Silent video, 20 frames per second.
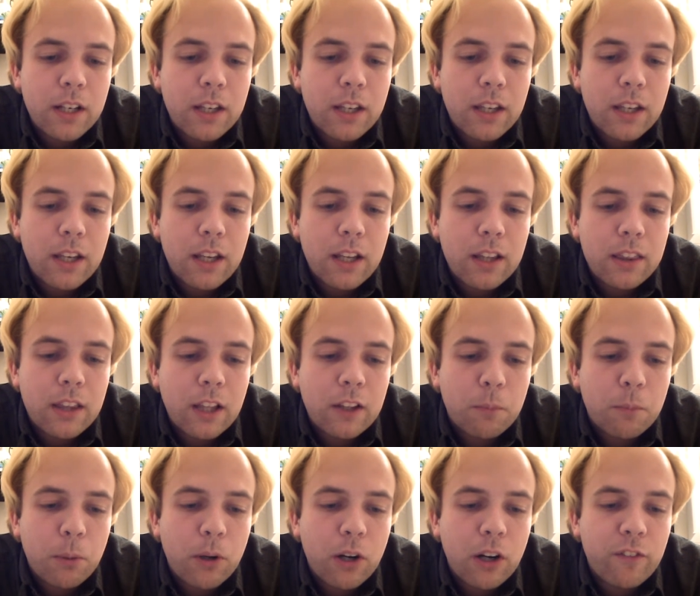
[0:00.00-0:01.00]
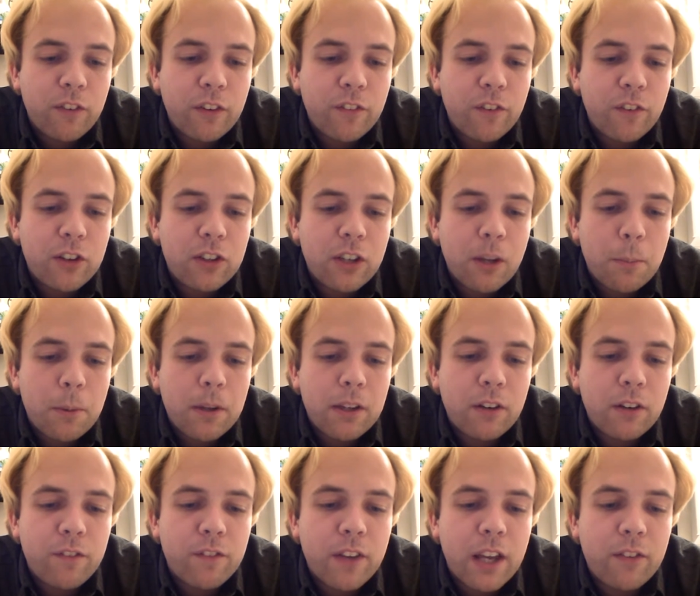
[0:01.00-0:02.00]
heat that's perfect for dipping your
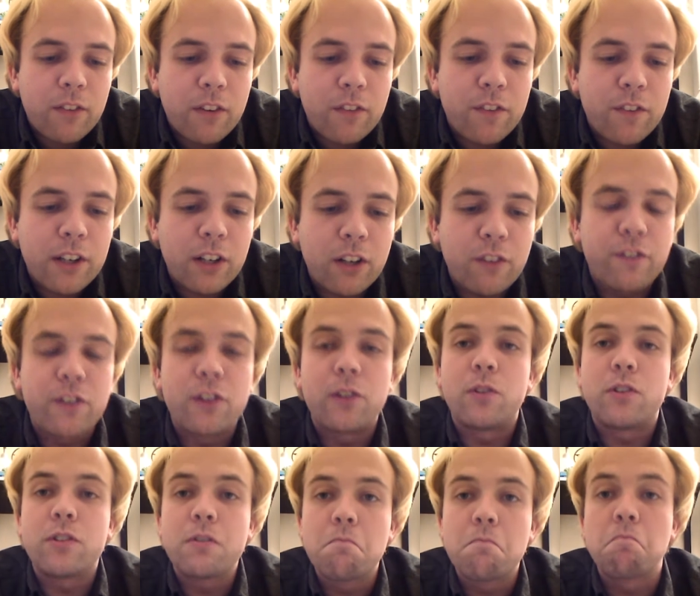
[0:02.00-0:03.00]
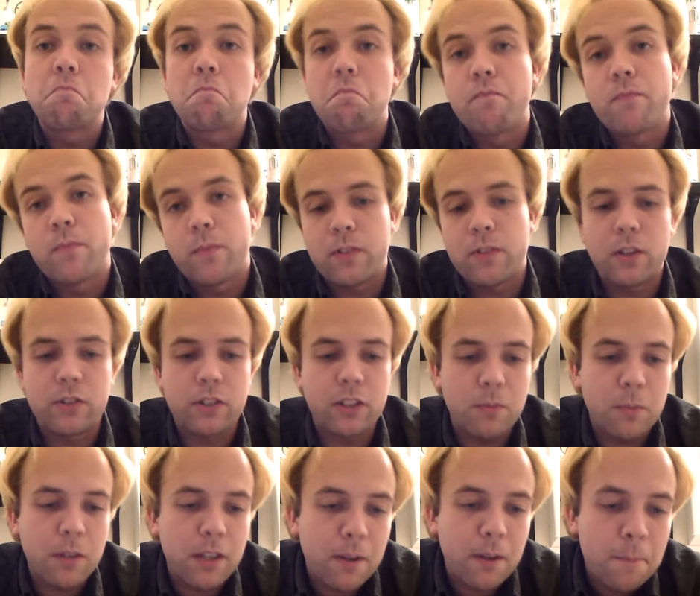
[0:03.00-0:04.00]
favorite finger foods. Sounds good to
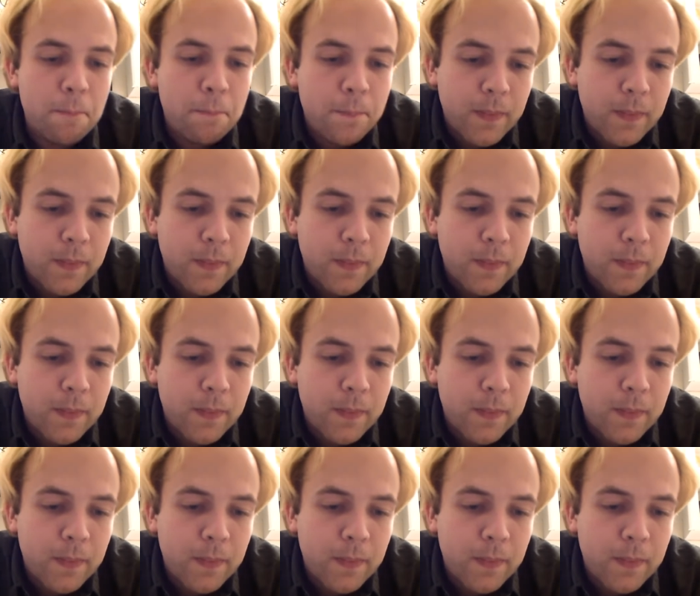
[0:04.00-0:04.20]
me.